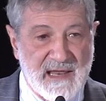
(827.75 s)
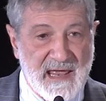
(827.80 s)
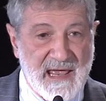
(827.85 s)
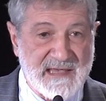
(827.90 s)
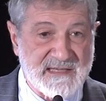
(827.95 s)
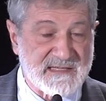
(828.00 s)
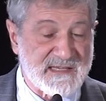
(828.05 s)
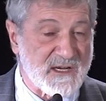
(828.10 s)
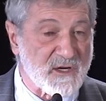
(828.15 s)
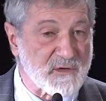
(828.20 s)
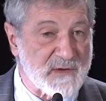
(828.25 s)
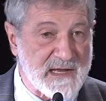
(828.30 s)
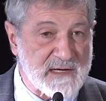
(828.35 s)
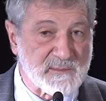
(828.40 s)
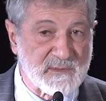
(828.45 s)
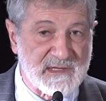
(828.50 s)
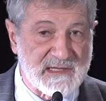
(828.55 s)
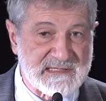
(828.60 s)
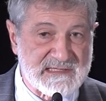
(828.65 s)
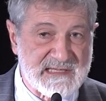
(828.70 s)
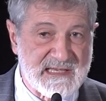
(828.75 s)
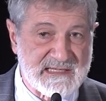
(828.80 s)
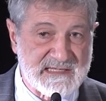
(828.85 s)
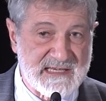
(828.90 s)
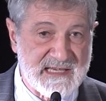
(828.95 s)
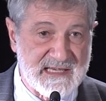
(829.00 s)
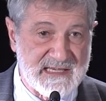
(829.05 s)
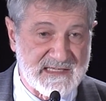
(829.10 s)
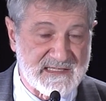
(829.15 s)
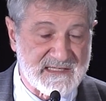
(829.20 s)
as incredible as this
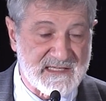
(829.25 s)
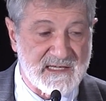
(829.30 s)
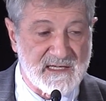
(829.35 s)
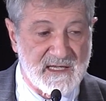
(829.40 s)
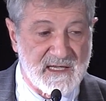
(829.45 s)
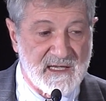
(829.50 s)
is,